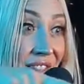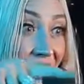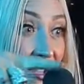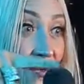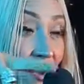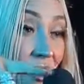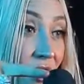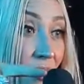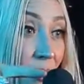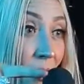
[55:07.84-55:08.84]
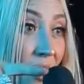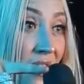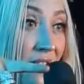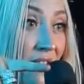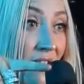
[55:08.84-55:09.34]
That's a really good
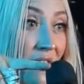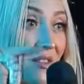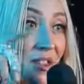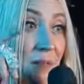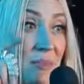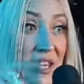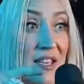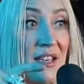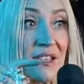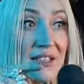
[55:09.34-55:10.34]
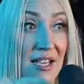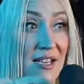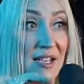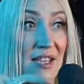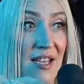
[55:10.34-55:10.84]
point. The being
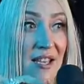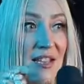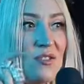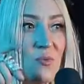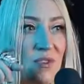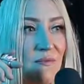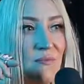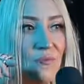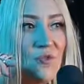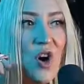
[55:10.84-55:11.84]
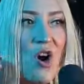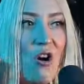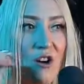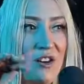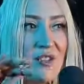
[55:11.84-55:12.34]
excited thing is one of the
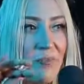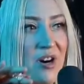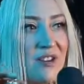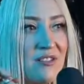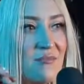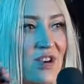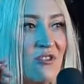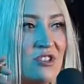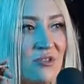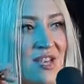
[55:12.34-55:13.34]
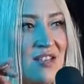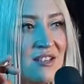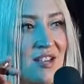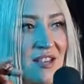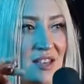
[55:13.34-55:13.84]
hardest parts about doing
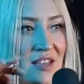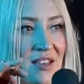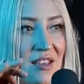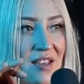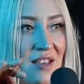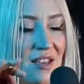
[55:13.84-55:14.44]
this, I think,